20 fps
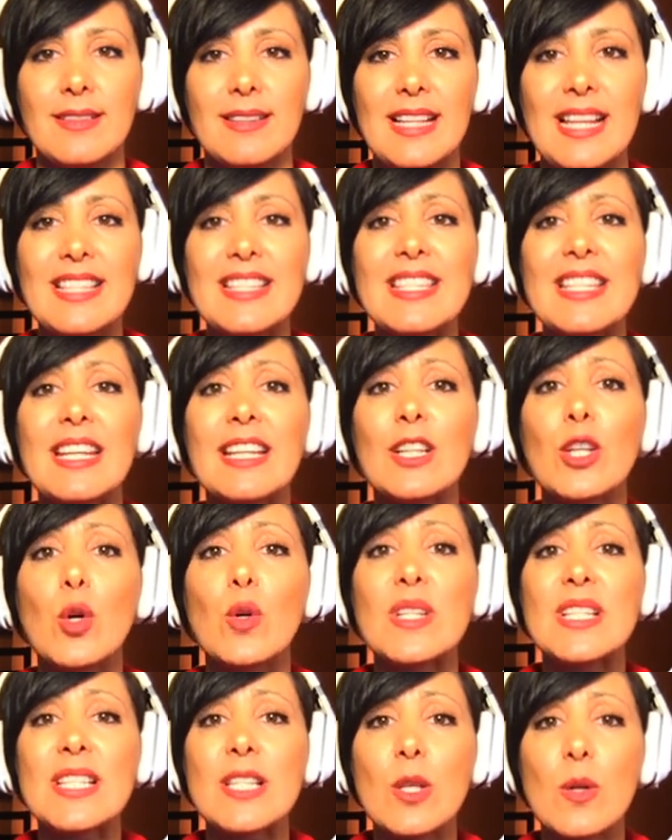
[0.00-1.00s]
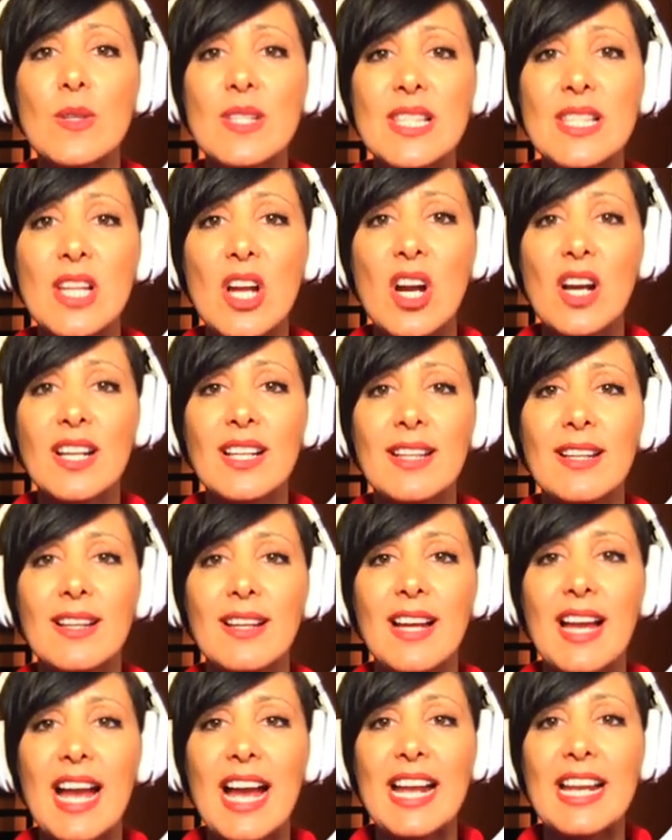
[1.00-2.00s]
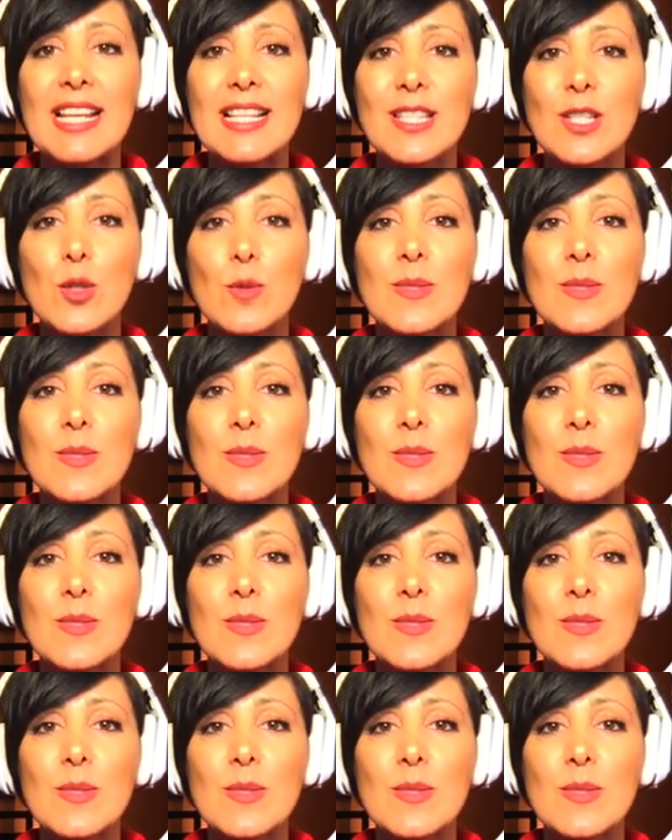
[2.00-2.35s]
Let's ignore a slow start and assume